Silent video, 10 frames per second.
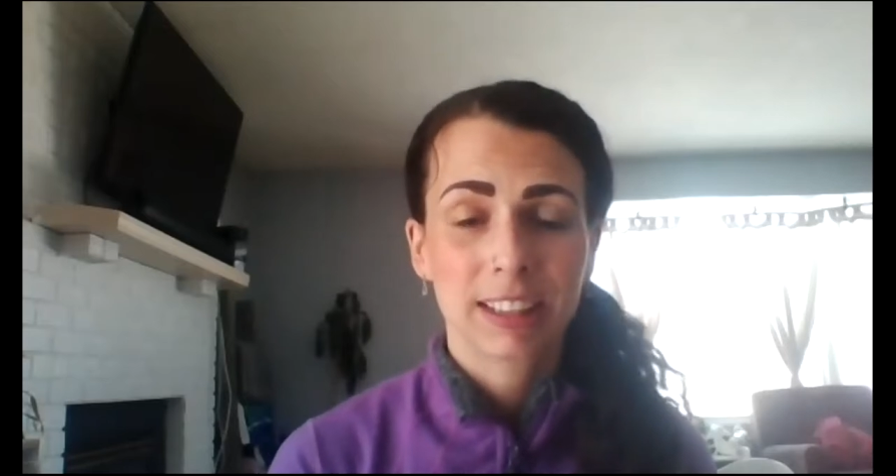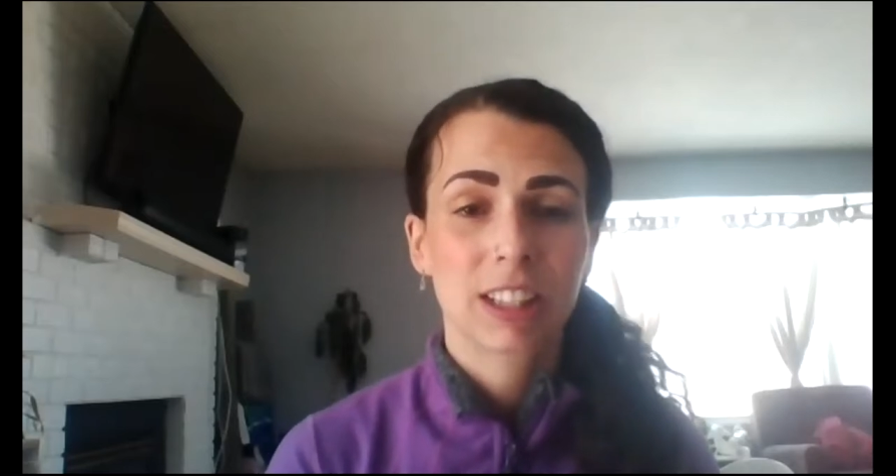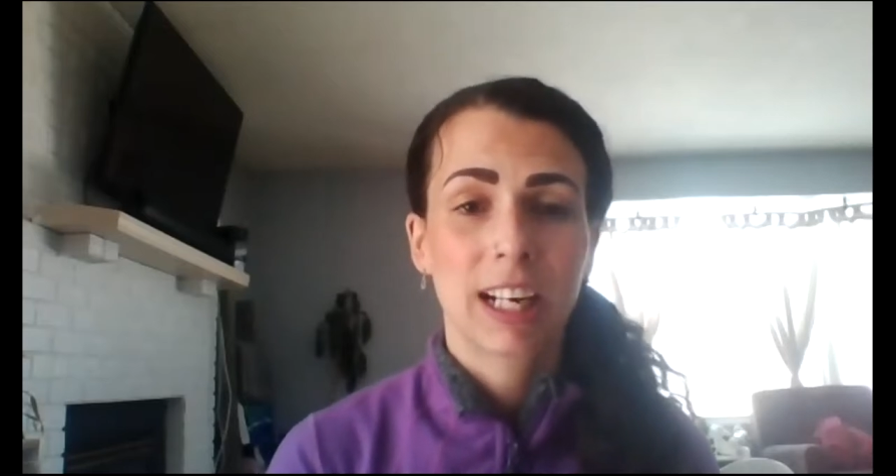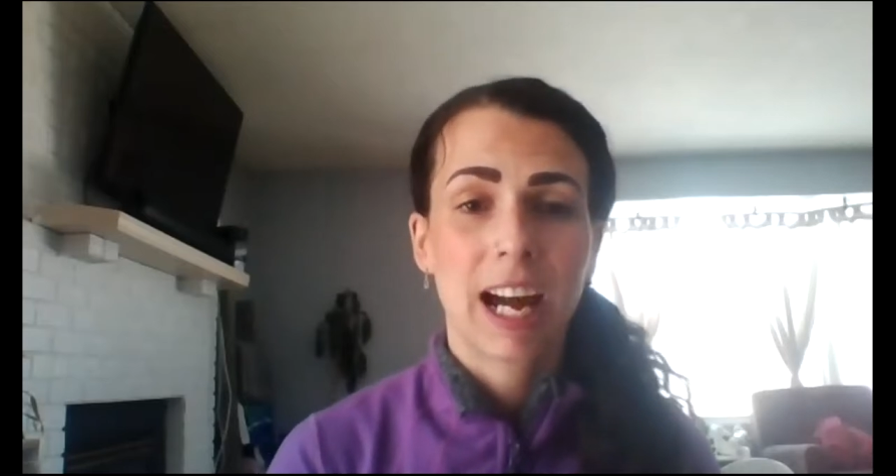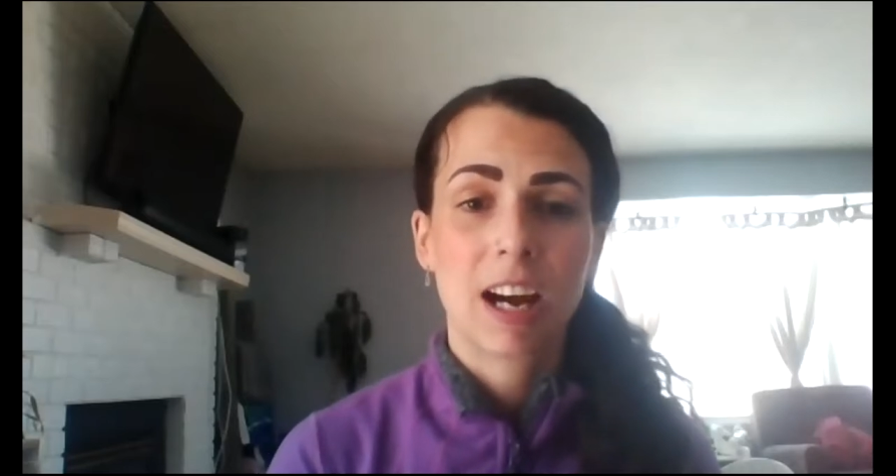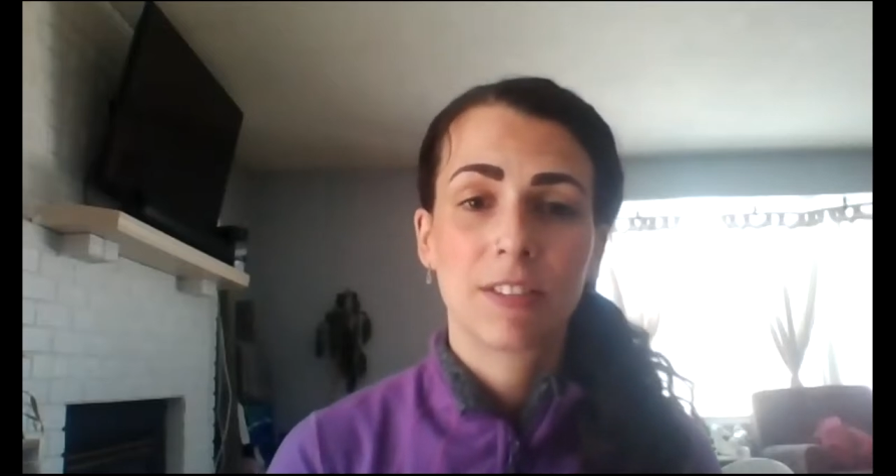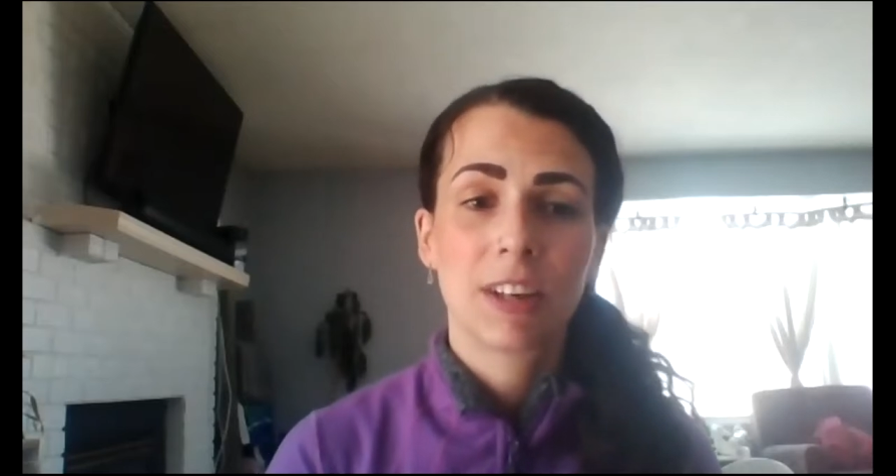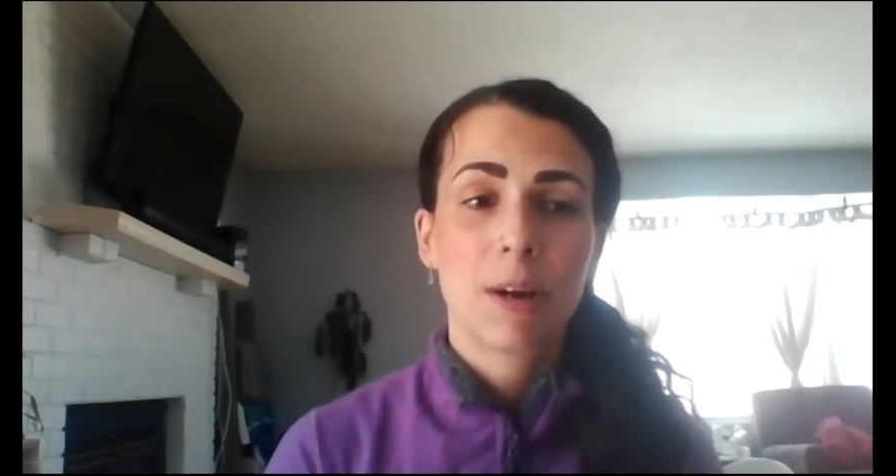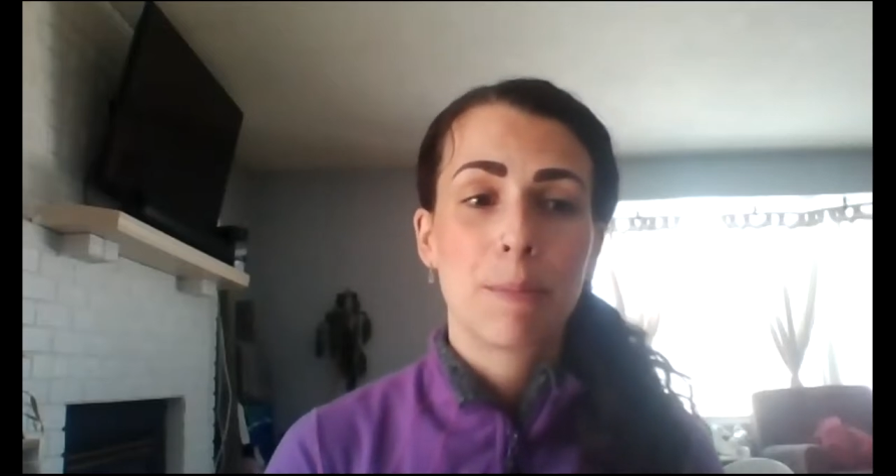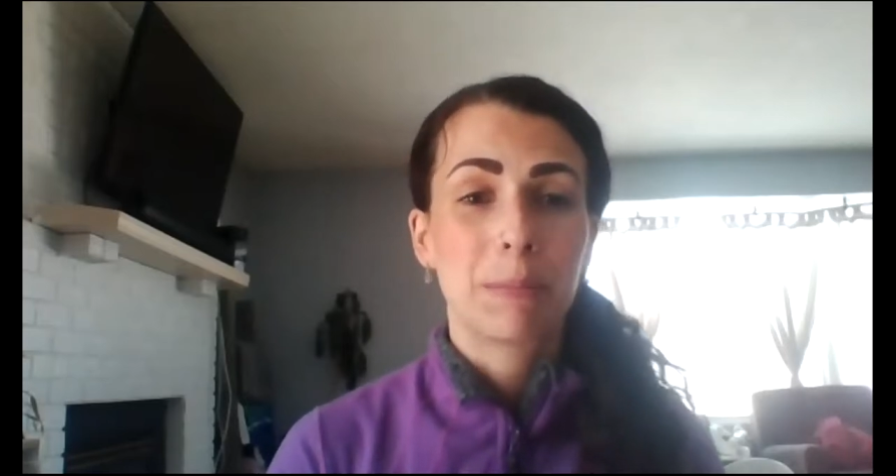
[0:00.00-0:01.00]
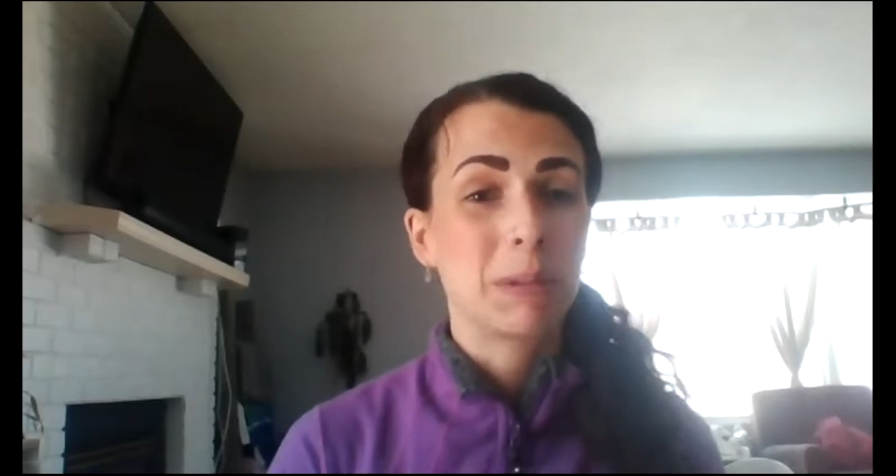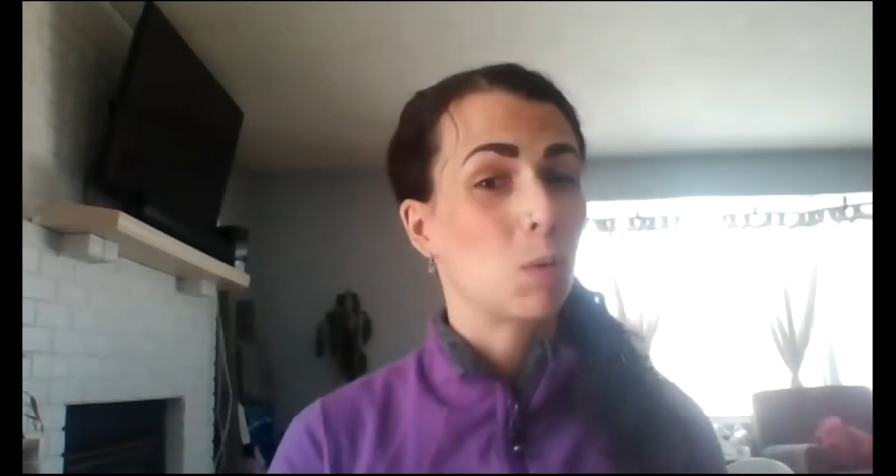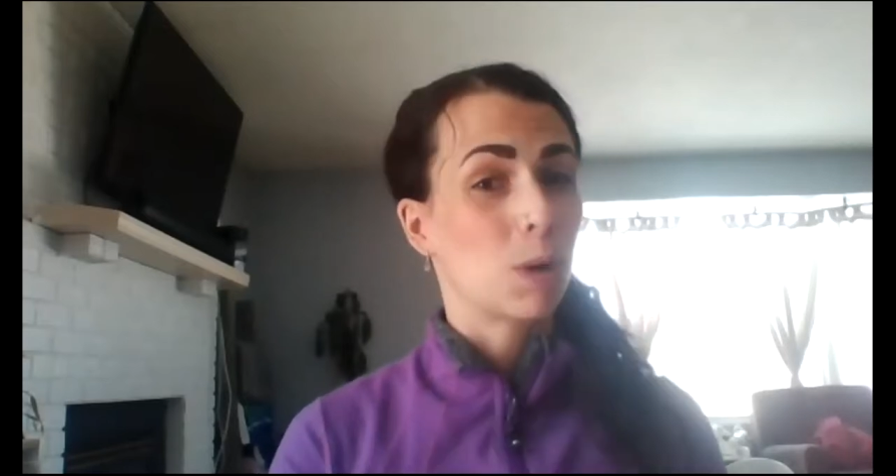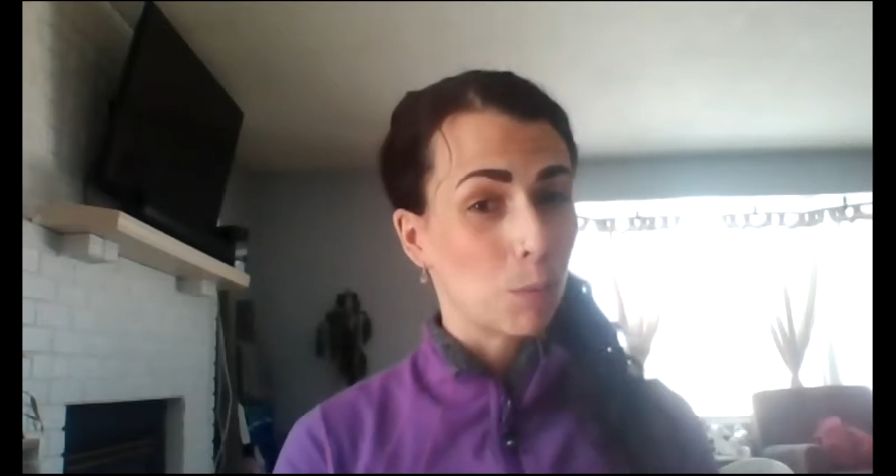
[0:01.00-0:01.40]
it's going to have maybe more